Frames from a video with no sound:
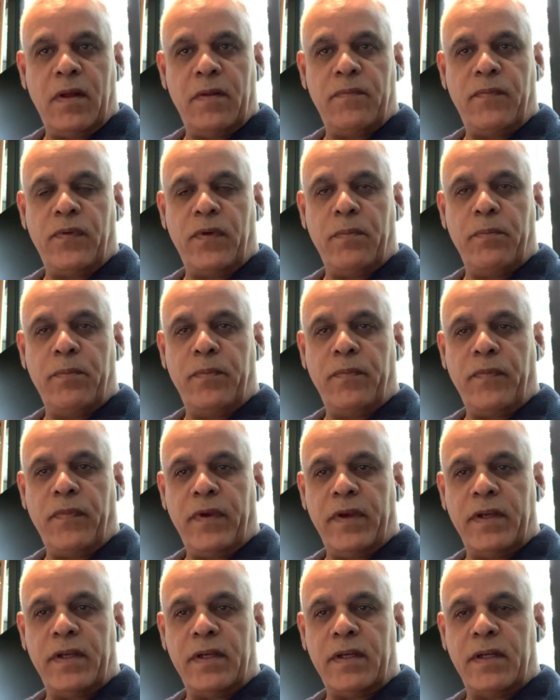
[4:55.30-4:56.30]
from
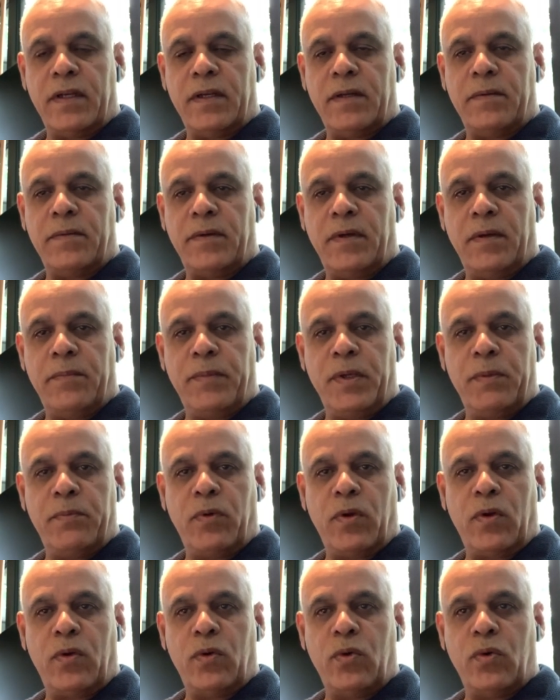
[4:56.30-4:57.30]

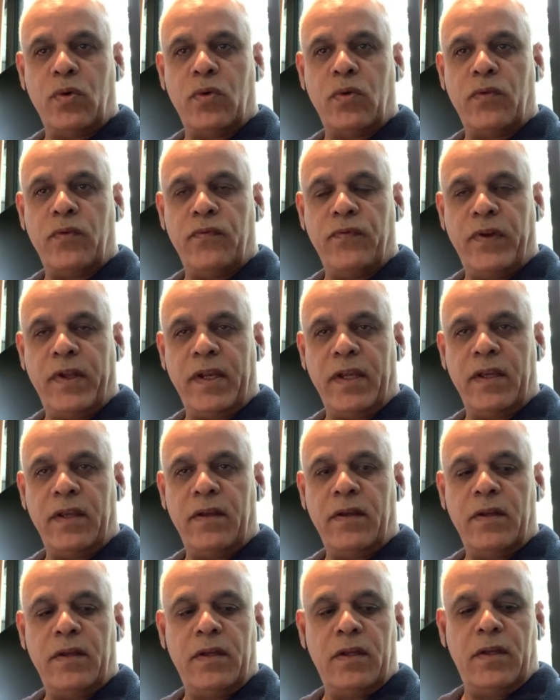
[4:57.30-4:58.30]
people who very
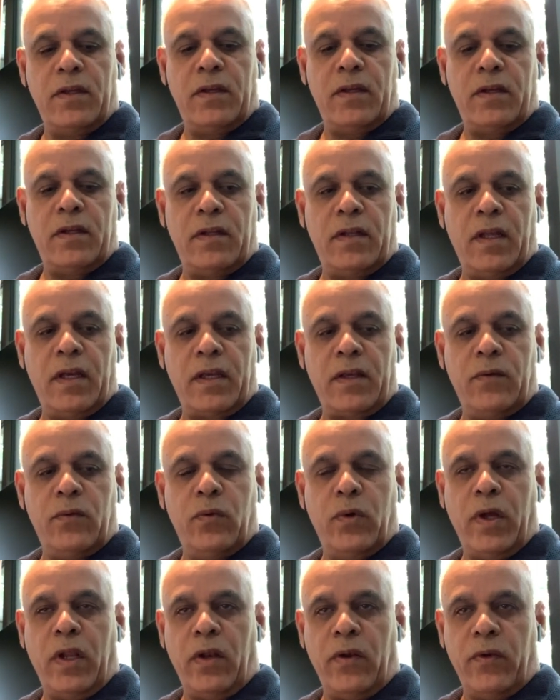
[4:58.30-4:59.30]
like
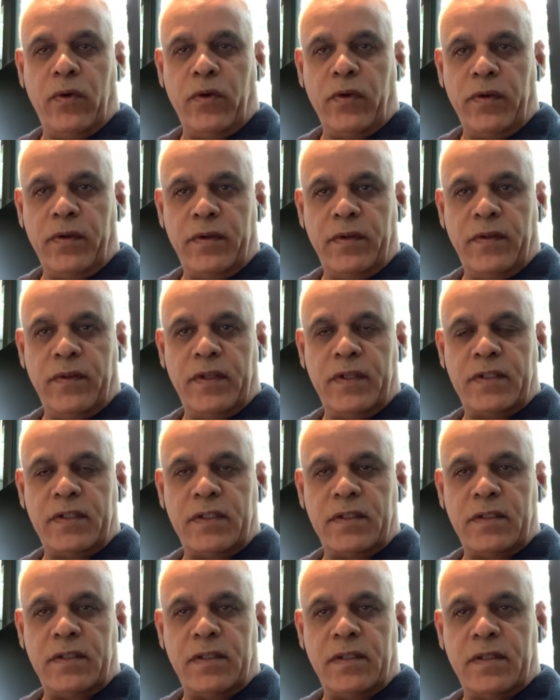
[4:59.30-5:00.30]
well known in this
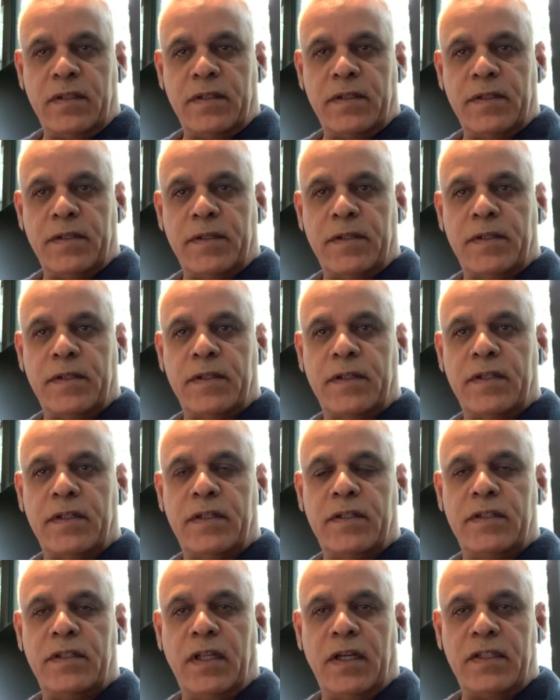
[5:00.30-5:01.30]

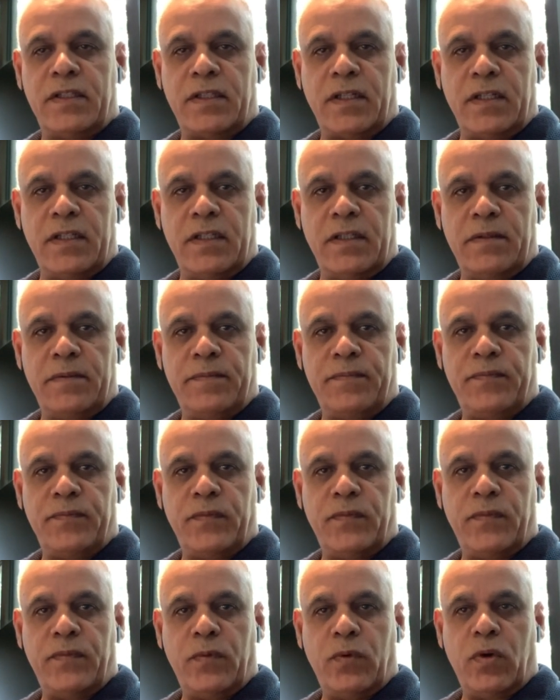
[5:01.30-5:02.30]
industry,
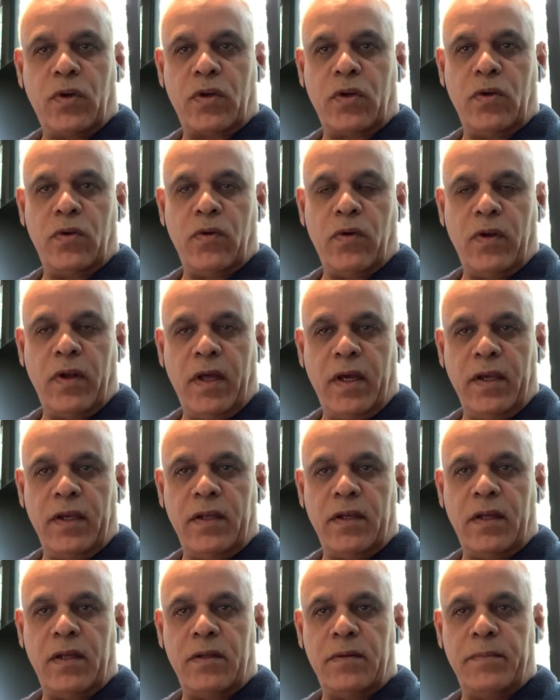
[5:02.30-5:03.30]
working online
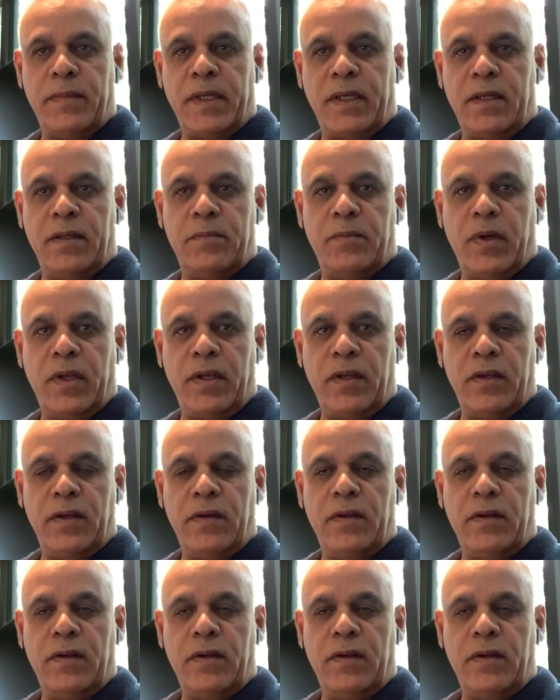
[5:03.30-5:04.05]
and making money,